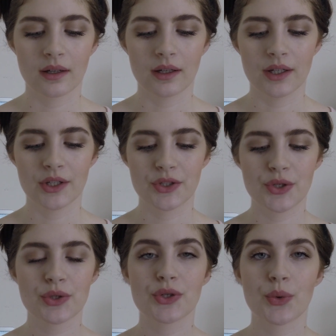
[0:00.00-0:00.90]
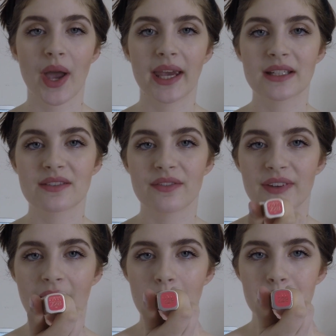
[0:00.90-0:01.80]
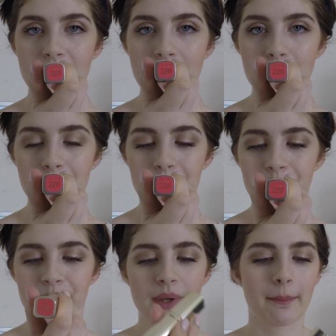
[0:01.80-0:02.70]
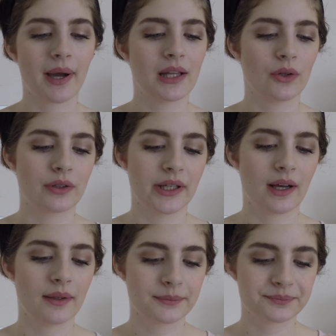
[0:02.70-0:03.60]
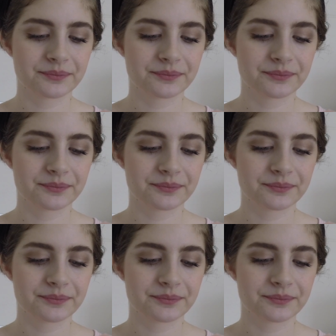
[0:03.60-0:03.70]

228 VIP by L'Oreal.